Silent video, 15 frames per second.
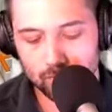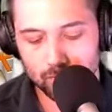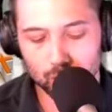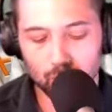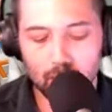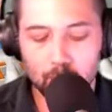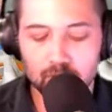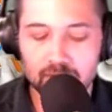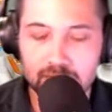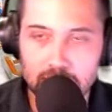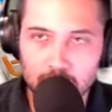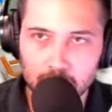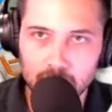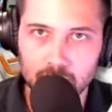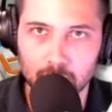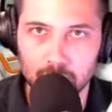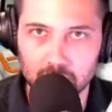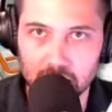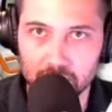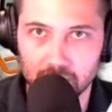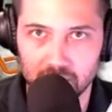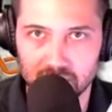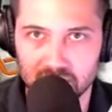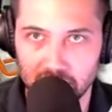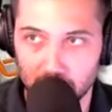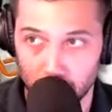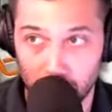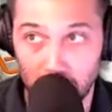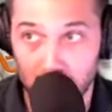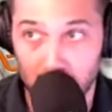So that would lead me to believe that the
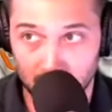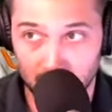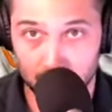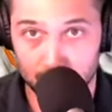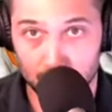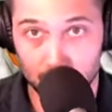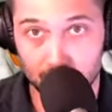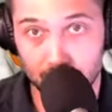second pass catcher